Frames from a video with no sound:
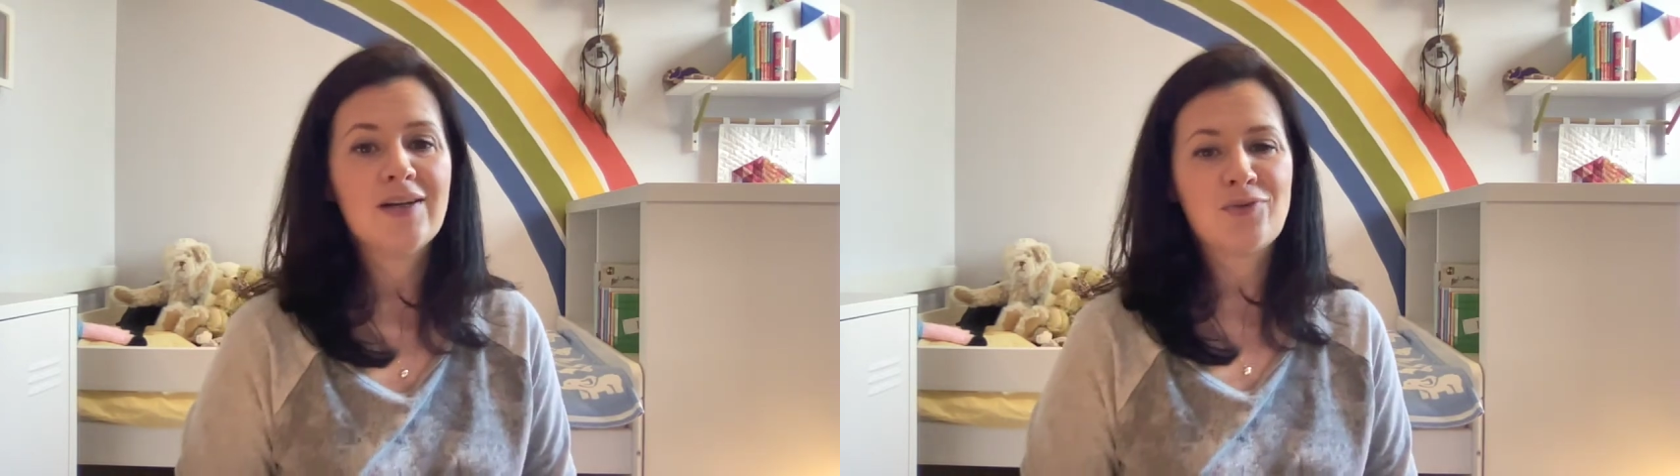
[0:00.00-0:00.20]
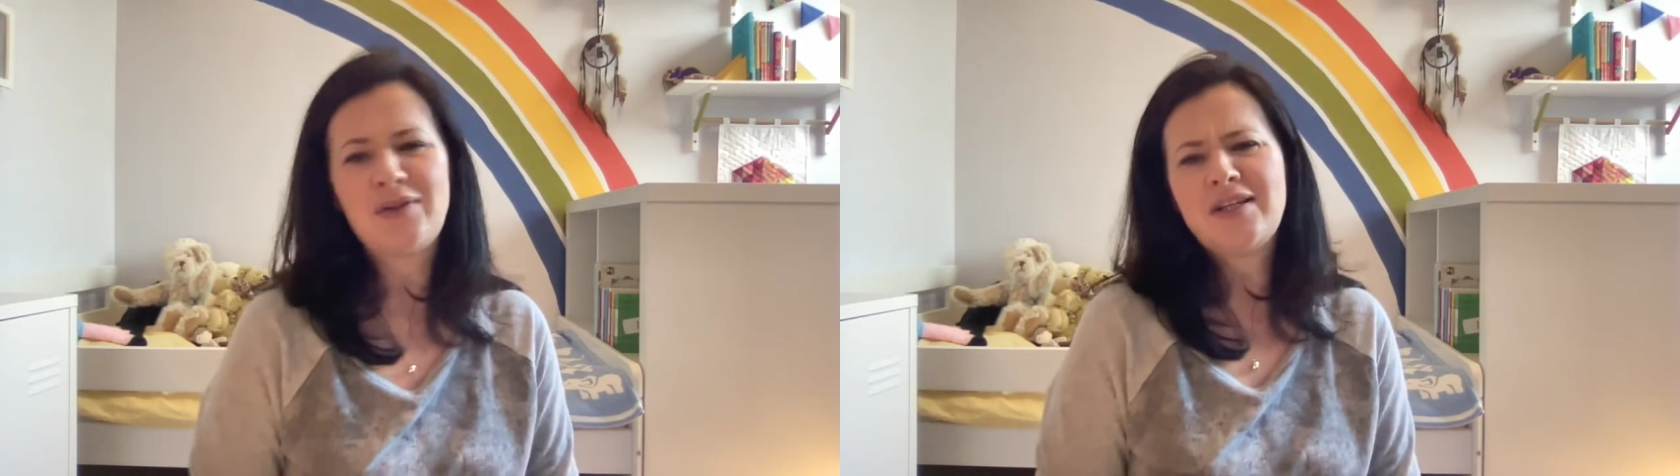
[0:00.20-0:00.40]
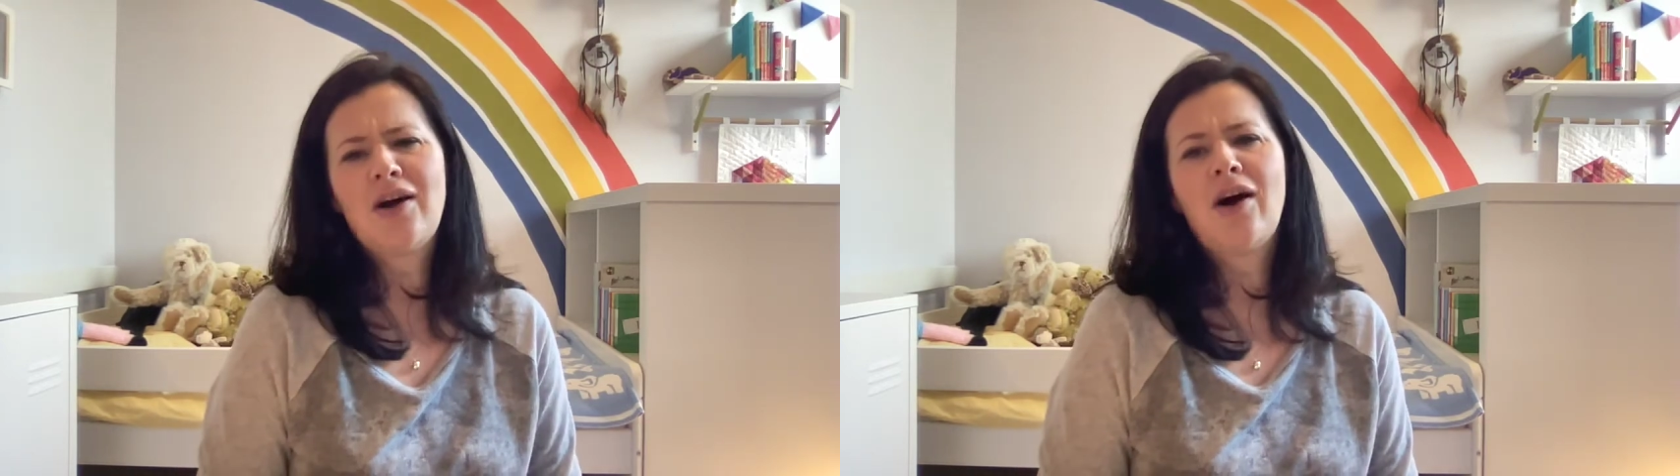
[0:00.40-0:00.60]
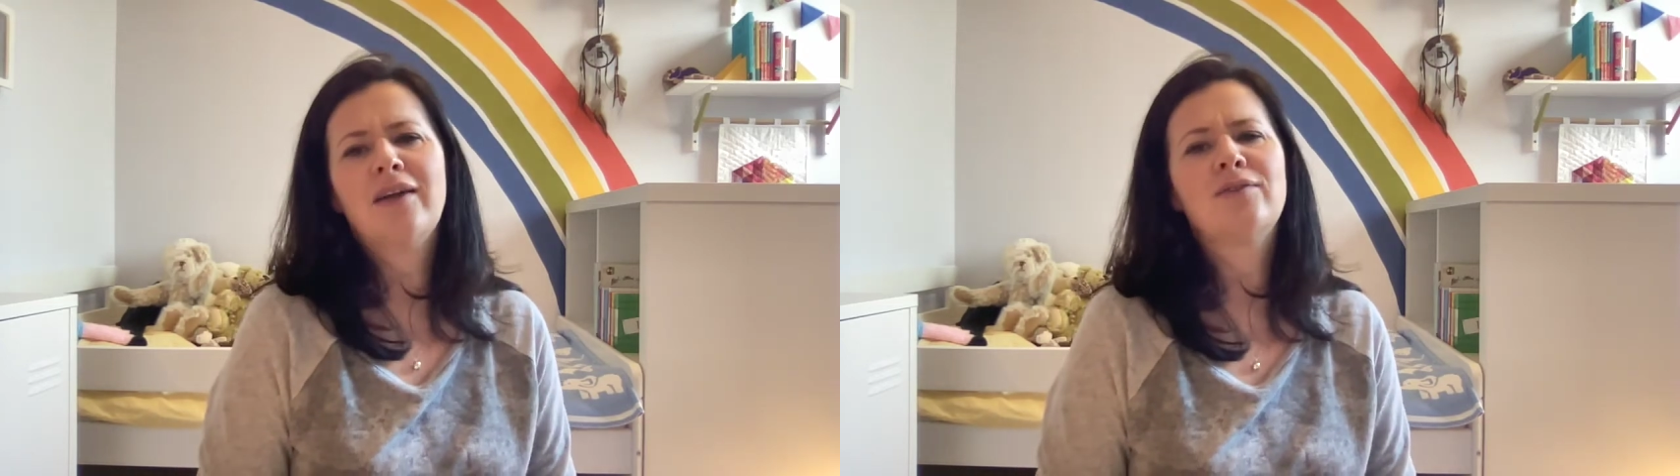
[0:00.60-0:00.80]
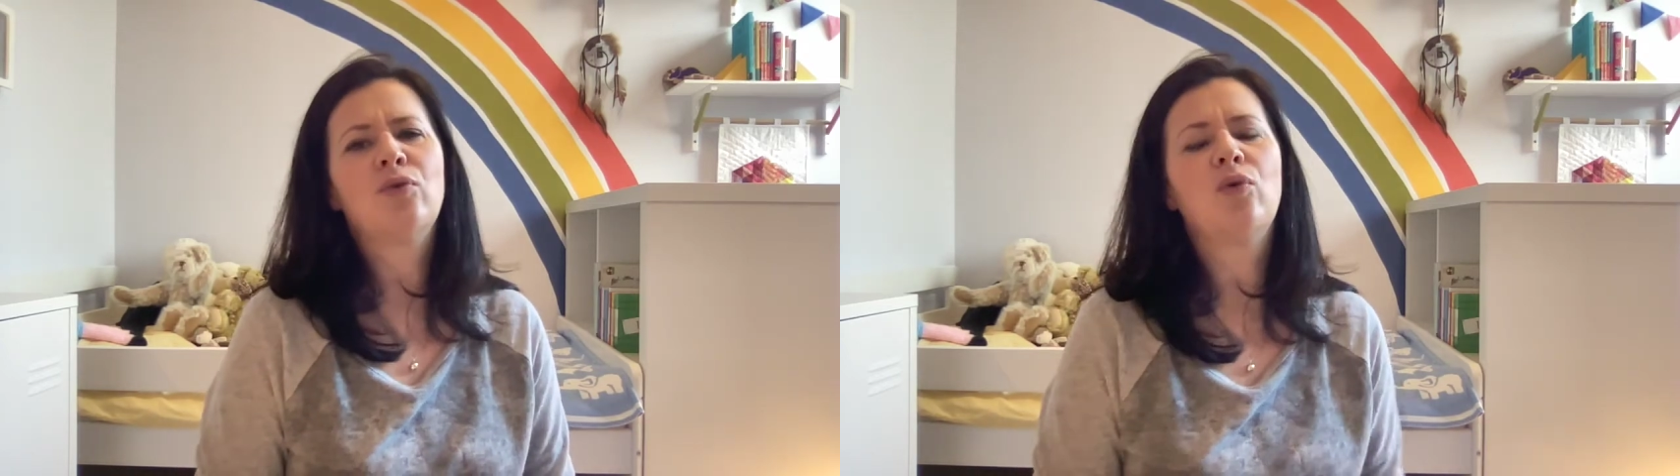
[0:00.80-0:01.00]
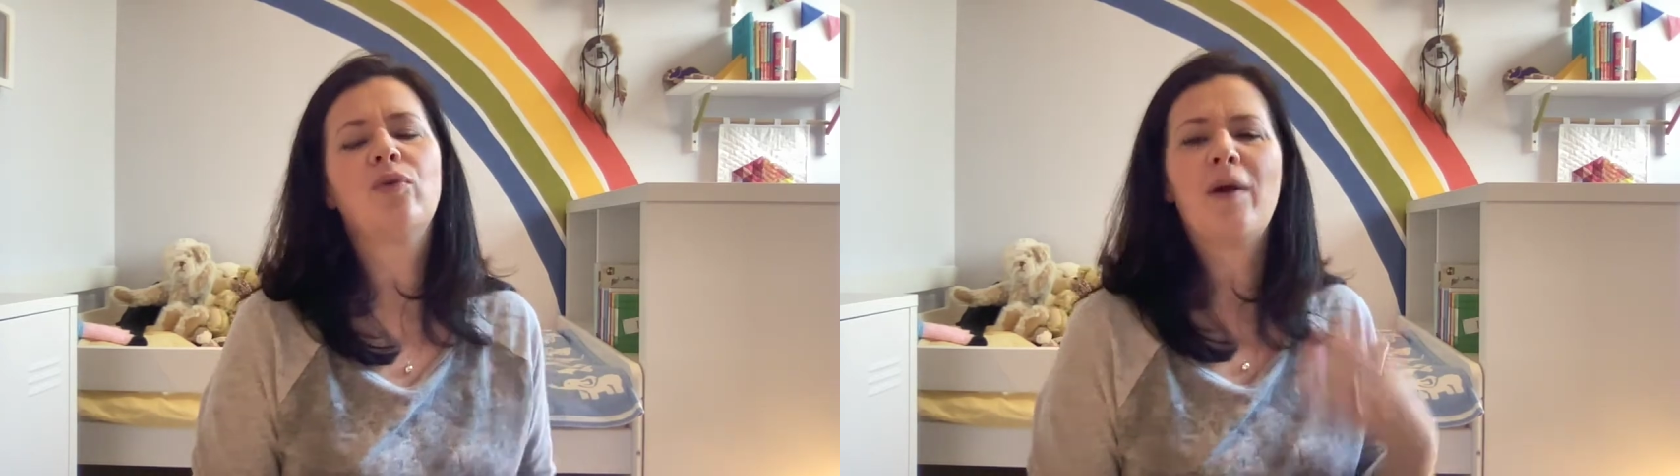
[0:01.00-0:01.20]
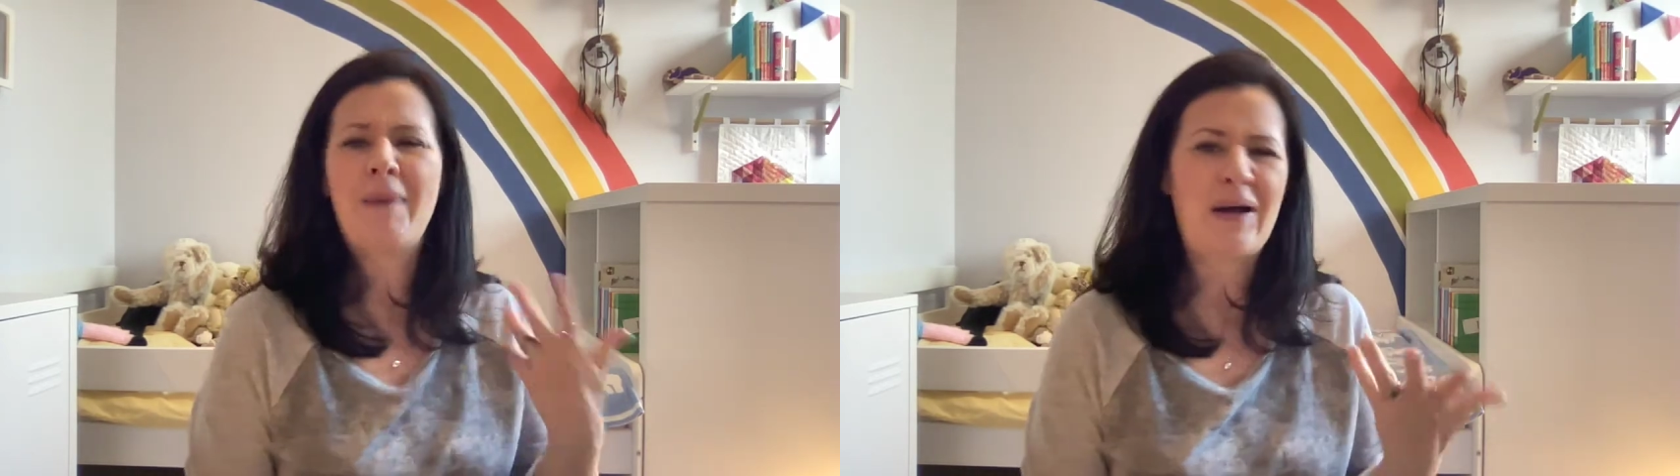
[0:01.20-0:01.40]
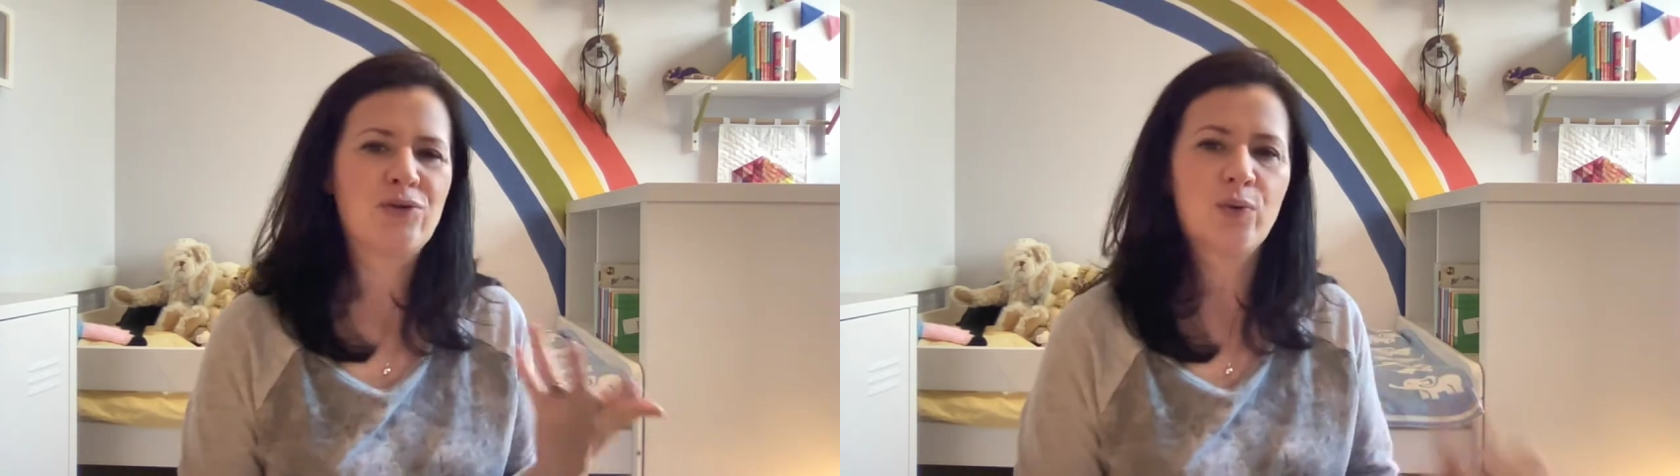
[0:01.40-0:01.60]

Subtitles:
20 cards, or the pouch